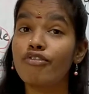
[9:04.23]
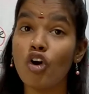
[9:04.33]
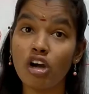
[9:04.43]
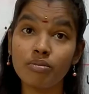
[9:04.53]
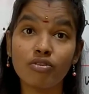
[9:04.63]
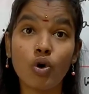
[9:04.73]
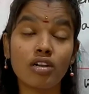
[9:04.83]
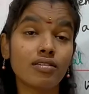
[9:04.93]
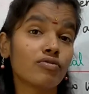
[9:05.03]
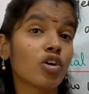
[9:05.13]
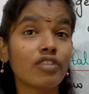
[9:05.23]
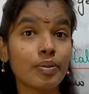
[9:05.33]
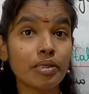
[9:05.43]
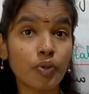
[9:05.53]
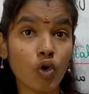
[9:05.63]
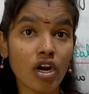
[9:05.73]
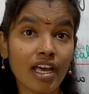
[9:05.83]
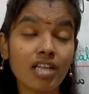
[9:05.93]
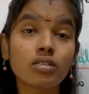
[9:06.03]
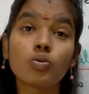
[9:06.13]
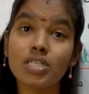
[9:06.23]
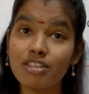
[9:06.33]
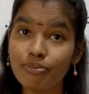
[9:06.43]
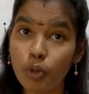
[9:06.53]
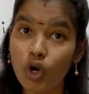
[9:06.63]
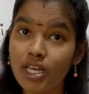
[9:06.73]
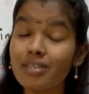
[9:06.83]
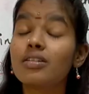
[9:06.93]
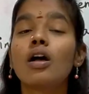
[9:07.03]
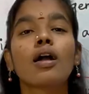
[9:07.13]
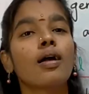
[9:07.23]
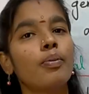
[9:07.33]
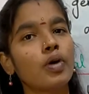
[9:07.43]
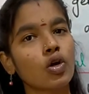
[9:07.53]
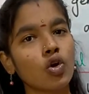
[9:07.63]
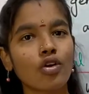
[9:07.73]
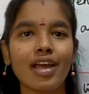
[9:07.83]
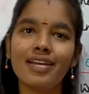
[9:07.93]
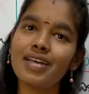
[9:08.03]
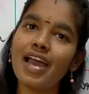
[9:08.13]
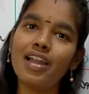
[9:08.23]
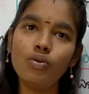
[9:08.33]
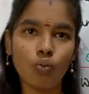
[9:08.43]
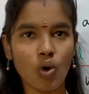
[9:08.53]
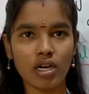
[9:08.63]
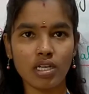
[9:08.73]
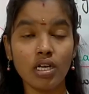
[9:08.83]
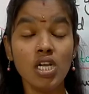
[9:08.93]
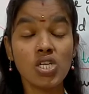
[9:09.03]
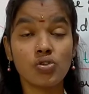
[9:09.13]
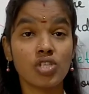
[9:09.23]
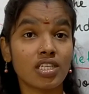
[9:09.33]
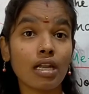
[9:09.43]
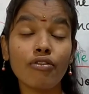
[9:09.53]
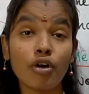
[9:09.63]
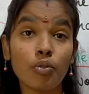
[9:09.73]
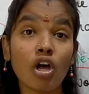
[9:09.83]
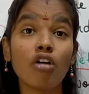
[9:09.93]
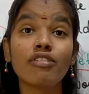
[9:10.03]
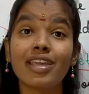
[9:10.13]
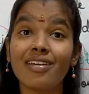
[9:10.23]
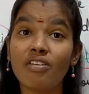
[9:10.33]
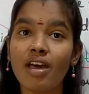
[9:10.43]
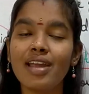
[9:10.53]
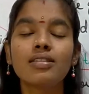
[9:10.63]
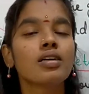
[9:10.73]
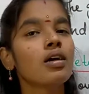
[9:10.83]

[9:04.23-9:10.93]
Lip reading: form what will be the product? What is the product? Copper chloride and water. So general formula how we can write?